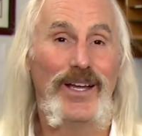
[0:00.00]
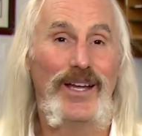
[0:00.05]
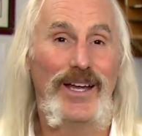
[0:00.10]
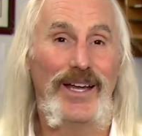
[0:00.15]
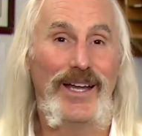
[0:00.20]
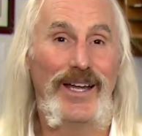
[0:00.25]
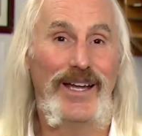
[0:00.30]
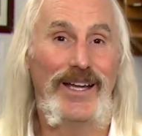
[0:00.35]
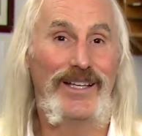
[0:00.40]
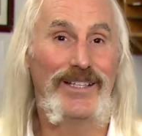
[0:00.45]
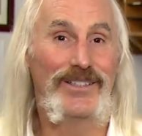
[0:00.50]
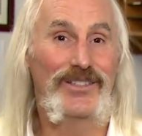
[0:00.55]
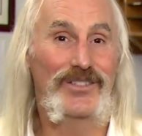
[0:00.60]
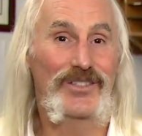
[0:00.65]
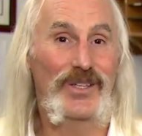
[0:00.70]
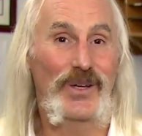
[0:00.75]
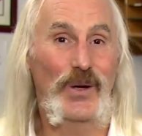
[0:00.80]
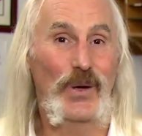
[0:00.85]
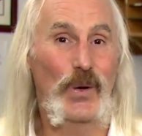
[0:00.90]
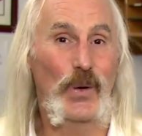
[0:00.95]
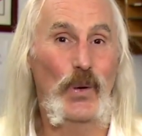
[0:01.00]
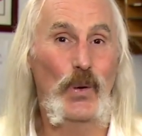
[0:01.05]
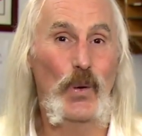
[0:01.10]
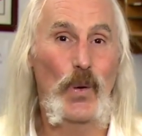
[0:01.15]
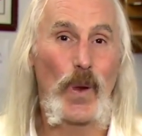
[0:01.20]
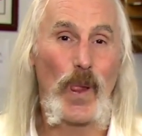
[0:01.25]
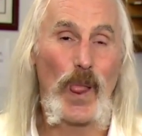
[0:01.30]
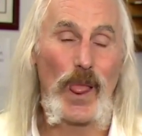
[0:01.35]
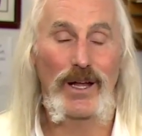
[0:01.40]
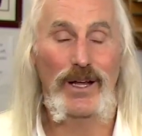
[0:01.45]
And
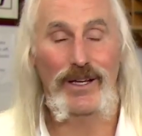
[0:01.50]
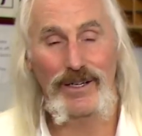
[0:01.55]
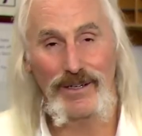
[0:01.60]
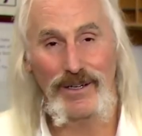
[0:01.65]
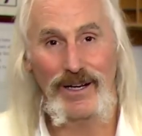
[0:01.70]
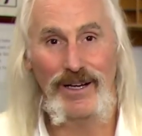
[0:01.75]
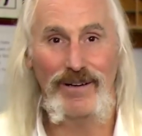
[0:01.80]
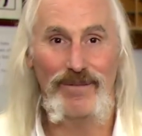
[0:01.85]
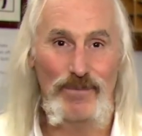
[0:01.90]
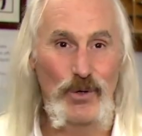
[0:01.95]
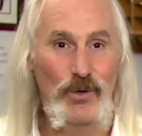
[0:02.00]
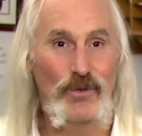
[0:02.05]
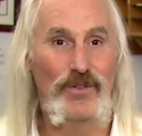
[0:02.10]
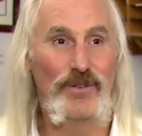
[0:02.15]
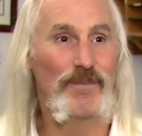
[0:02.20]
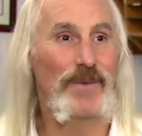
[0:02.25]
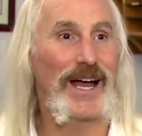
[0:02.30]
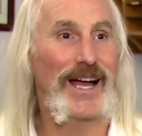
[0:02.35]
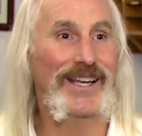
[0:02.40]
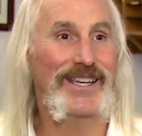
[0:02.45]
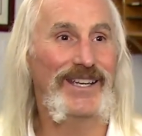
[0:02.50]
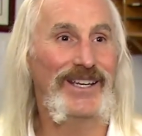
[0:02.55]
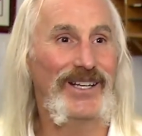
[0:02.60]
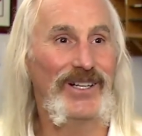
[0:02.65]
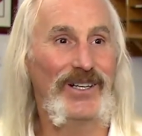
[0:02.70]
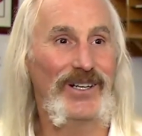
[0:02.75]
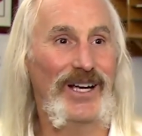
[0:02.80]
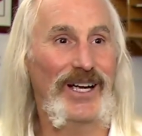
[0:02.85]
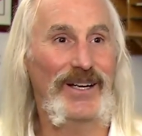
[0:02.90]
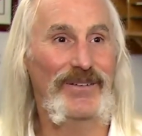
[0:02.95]
so moving back
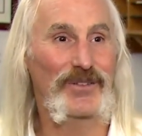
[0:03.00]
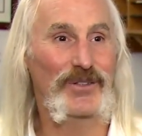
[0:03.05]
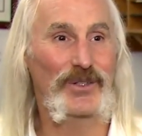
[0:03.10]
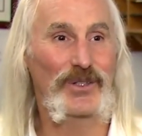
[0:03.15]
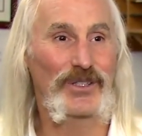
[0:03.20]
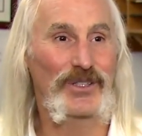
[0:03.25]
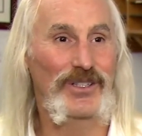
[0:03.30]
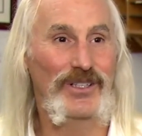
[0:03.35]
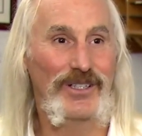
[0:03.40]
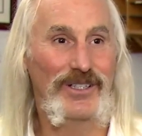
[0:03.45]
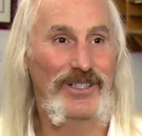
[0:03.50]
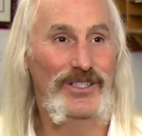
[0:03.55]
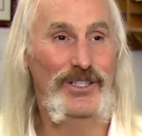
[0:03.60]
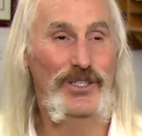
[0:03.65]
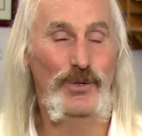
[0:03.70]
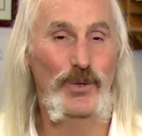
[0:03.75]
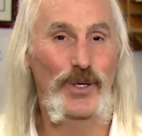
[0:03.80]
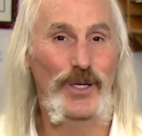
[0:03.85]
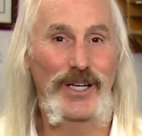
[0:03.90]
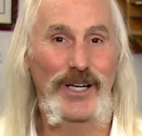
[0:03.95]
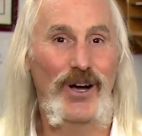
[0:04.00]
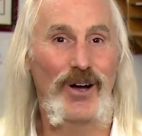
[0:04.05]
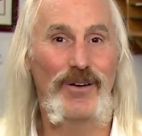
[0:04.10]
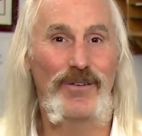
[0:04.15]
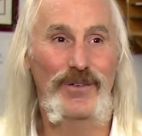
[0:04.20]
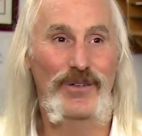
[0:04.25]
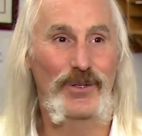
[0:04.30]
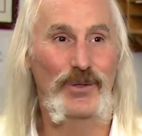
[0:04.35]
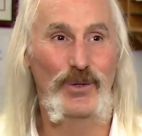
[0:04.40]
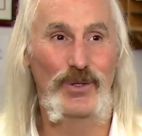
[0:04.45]
here after touring
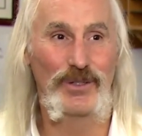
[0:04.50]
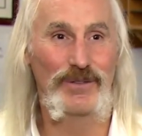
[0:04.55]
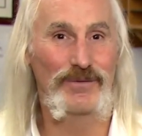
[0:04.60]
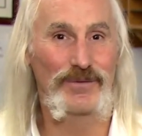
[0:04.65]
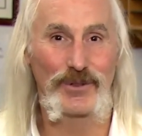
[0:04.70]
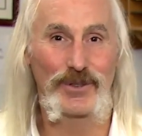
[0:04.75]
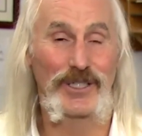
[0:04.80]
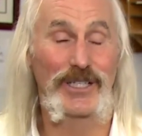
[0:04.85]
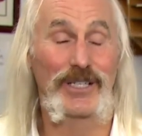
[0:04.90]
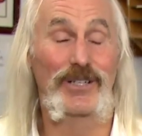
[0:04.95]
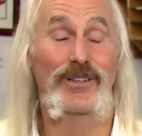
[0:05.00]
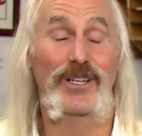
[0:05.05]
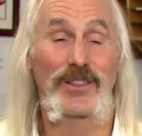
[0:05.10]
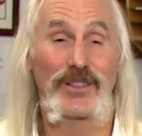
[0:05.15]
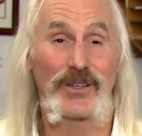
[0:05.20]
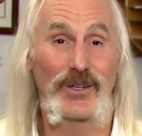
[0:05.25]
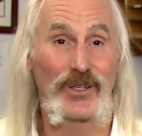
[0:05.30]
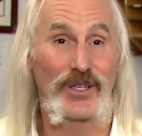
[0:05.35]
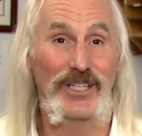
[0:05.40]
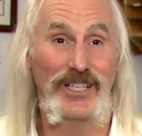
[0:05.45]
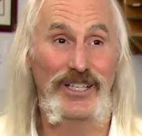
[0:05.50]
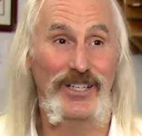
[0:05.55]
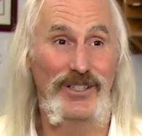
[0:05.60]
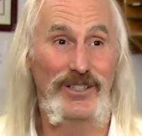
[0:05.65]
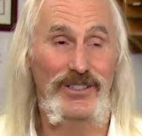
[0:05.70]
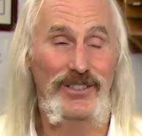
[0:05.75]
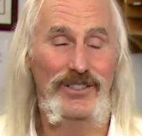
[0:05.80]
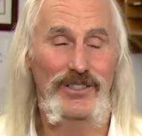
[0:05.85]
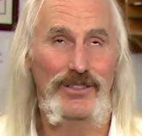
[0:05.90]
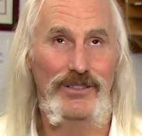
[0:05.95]
off and on for nearly 30
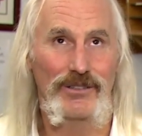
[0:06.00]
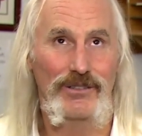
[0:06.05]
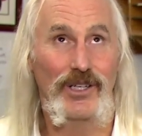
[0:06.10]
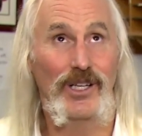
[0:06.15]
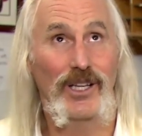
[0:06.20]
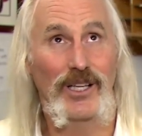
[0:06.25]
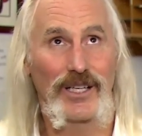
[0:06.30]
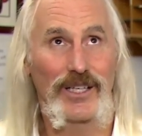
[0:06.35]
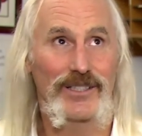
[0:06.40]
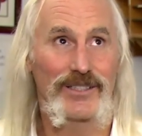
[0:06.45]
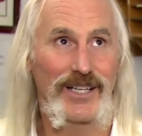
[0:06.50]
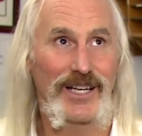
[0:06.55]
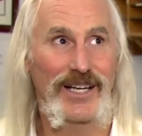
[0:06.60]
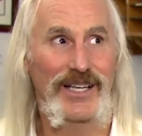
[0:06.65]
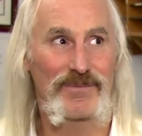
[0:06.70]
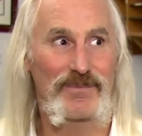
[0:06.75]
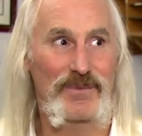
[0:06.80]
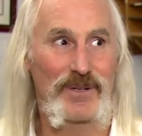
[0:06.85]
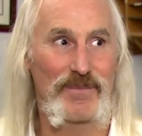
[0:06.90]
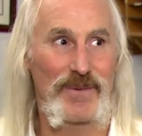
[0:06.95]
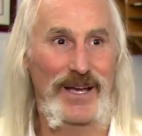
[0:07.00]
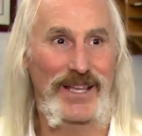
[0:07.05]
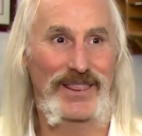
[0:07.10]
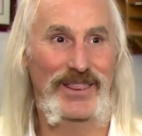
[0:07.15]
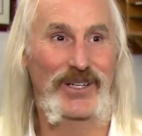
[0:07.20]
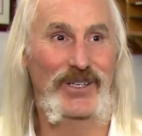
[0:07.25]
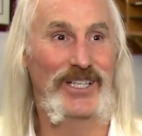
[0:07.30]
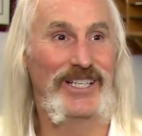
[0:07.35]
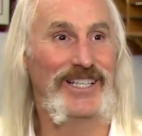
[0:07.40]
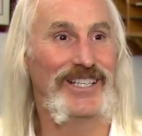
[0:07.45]
years, well, I guess it has been about
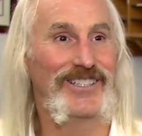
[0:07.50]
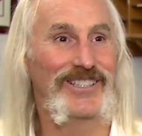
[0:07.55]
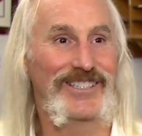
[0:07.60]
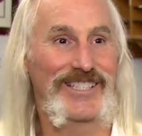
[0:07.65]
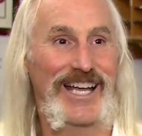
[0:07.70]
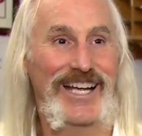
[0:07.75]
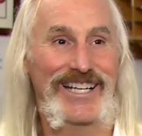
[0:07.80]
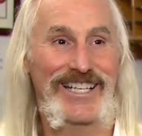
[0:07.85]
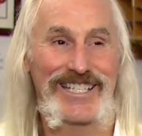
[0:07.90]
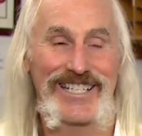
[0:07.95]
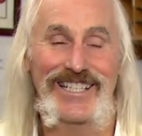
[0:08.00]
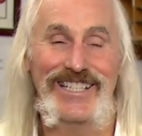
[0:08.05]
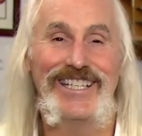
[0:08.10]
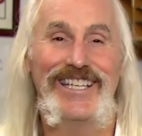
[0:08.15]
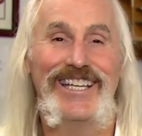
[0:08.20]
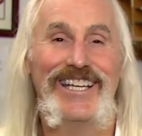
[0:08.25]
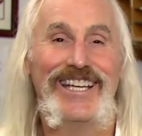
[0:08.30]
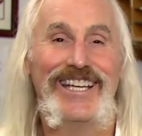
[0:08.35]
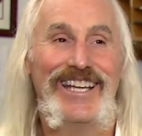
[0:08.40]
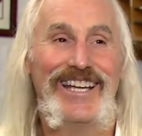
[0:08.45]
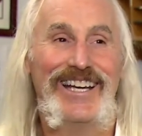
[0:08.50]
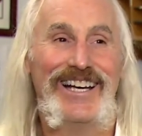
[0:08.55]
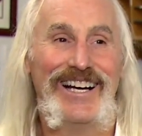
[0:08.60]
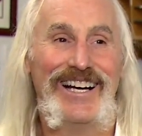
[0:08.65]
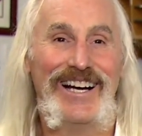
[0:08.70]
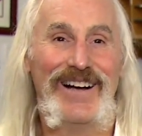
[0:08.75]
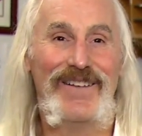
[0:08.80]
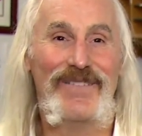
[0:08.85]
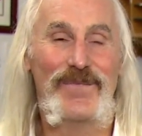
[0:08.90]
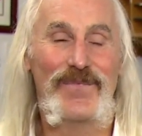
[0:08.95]
30 years actually.
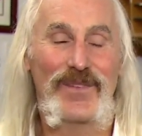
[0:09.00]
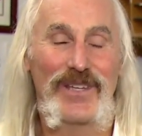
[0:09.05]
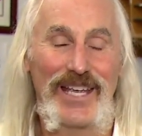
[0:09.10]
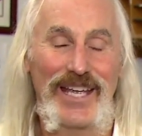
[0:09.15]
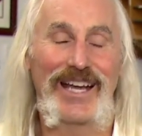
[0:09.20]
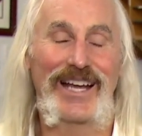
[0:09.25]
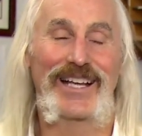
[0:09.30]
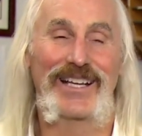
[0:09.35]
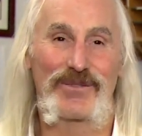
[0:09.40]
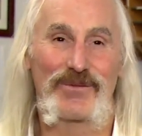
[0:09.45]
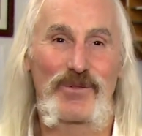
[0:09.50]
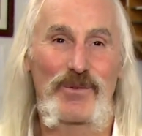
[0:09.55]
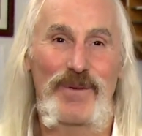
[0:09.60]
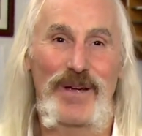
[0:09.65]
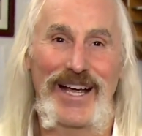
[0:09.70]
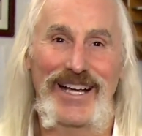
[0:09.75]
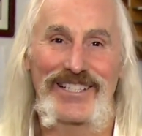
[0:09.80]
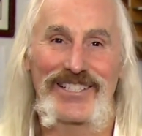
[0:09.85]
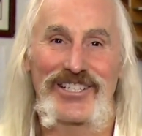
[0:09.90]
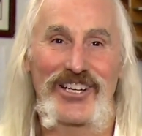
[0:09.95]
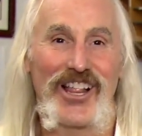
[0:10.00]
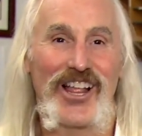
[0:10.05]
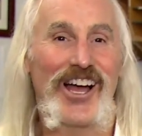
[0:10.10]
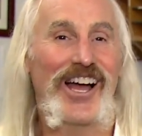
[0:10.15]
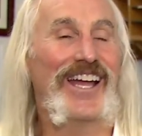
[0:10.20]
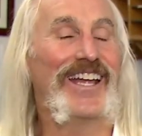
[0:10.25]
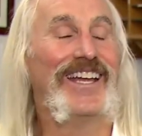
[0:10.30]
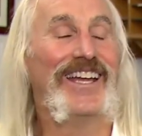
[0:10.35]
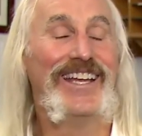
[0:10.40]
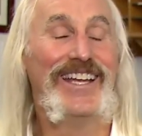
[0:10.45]
Yeah, because we're past
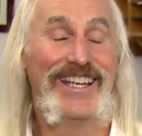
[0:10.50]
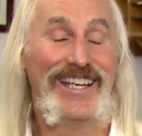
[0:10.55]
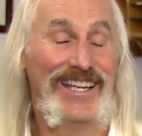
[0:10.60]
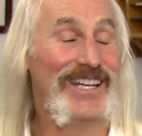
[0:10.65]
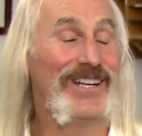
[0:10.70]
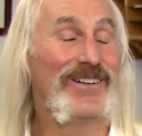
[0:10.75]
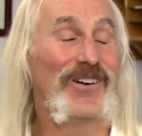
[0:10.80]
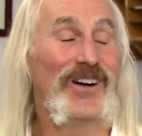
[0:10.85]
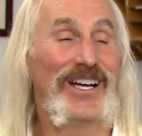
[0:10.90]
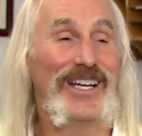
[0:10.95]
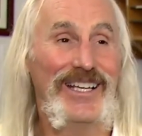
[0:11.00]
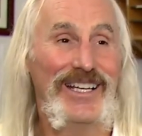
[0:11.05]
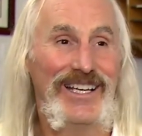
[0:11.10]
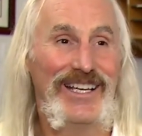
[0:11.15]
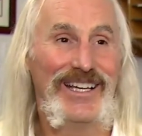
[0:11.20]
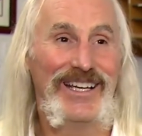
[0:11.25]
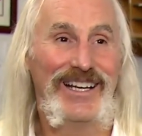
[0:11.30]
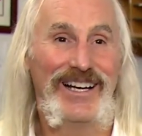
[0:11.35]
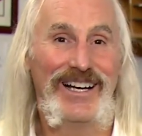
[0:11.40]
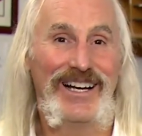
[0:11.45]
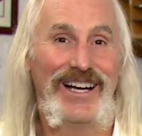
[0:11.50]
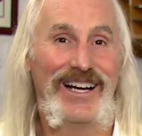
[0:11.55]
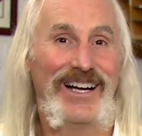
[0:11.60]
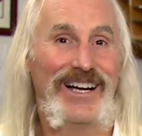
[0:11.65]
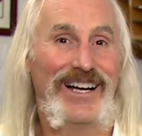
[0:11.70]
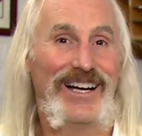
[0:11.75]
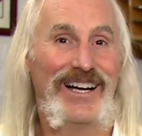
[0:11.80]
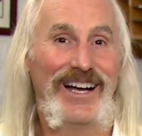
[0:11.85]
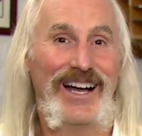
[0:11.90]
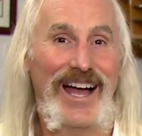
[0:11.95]
July. Anyway,
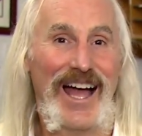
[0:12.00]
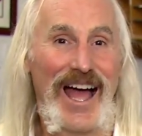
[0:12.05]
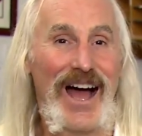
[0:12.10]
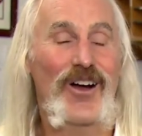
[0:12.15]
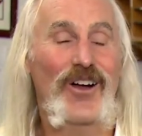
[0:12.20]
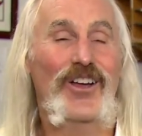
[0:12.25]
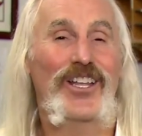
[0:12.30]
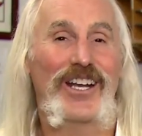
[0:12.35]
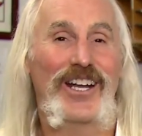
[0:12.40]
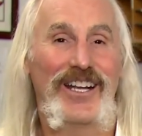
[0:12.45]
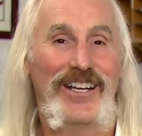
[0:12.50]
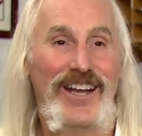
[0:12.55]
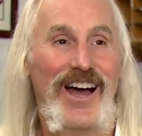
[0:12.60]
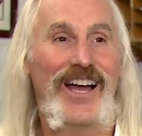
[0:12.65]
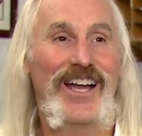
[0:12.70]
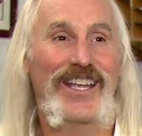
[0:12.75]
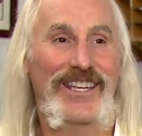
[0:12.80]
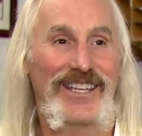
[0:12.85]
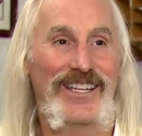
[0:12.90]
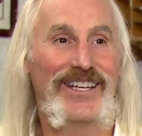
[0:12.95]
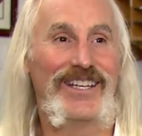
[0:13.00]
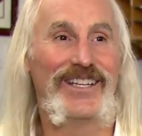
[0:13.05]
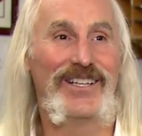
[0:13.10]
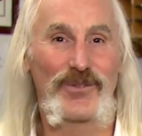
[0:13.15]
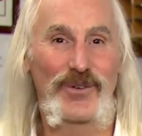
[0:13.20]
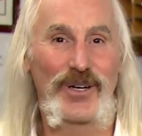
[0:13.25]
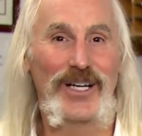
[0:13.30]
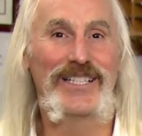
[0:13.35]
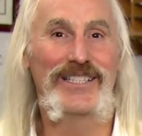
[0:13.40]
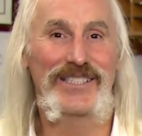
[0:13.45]
how could I not get into
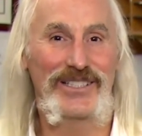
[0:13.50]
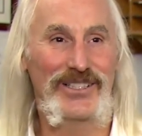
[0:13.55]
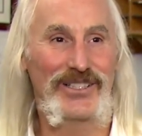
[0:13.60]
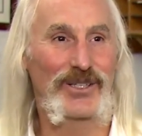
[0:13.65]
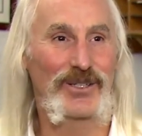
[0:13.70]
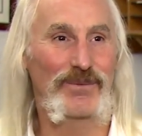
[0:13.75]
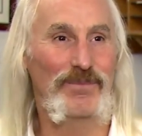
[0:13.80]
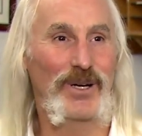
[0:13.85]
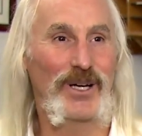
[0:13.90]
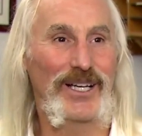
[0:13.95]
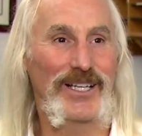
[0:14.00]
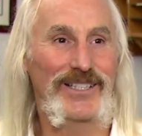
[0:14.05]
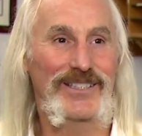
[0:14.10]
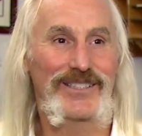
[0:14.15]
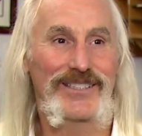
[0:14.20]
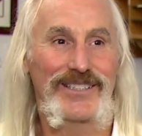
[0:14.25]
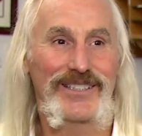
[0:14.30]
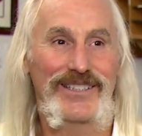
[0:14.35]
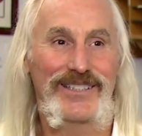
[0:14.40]
racing dirt bikes?